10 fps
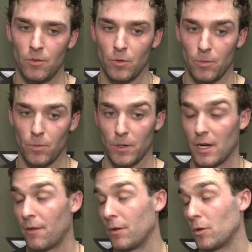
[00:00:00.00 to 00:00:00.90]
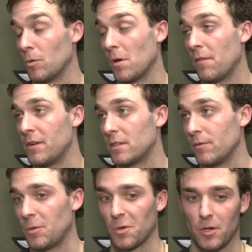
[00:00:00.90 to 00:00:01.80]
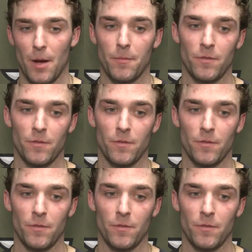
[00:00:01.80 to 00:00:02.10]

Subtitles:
We're a confident group offensively. We're a